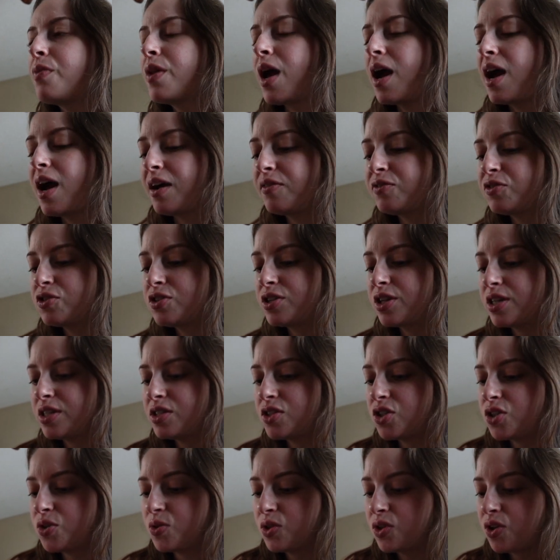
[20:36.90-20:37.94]

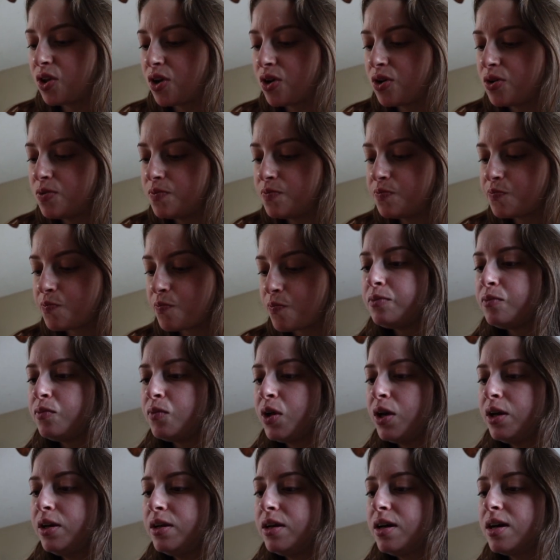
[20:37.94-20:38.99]
aftertaste to it though.
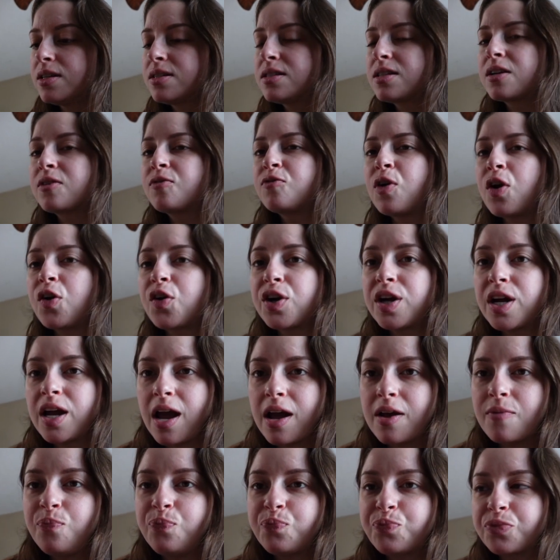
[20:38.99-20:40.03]
Yeah, it's like very,
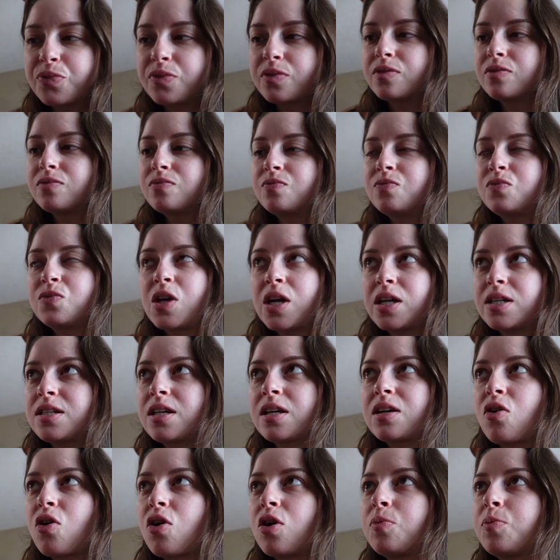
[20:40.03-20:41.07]
tastes
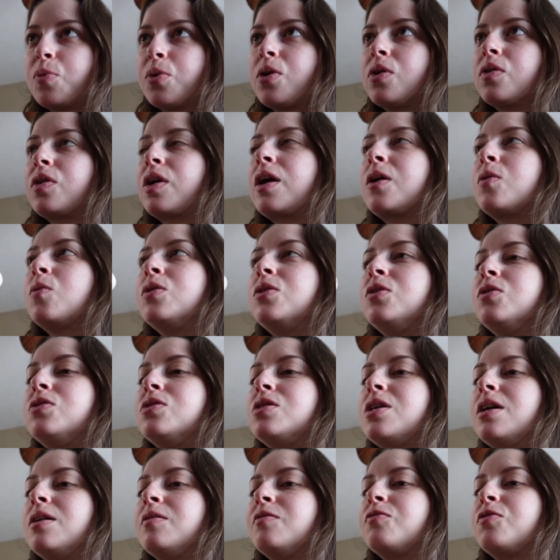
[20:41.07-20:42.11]
like a hard-boiled egg when you
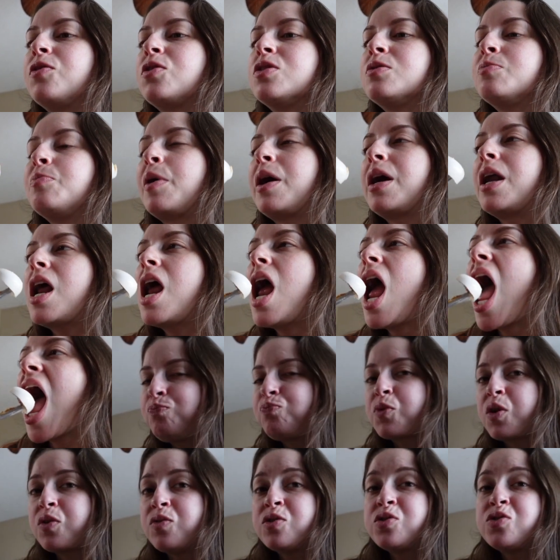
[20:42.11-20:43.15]
first bite it.
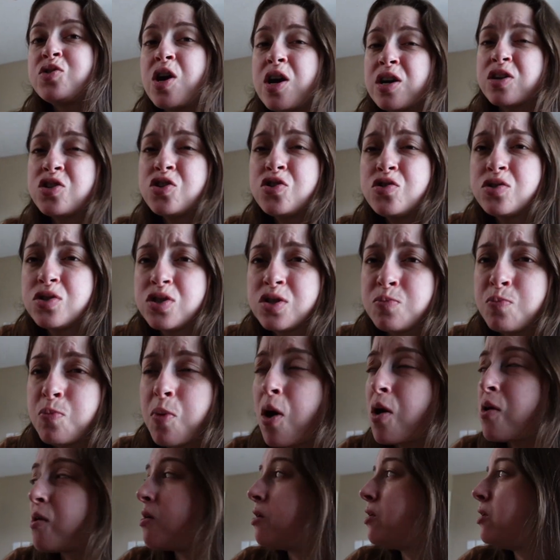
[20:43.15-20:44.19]
And the texture is
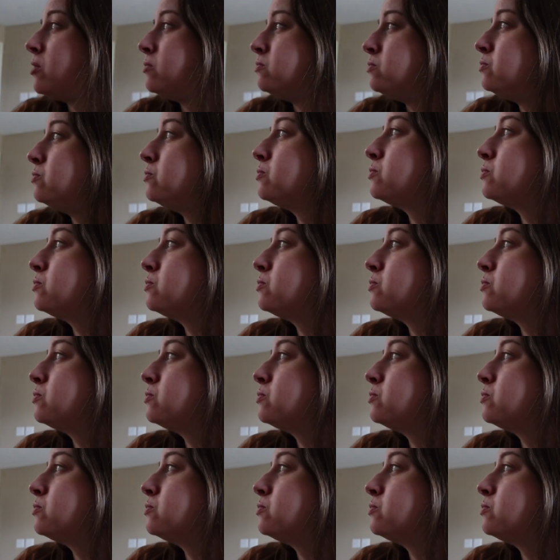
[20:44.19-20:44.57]
spot on.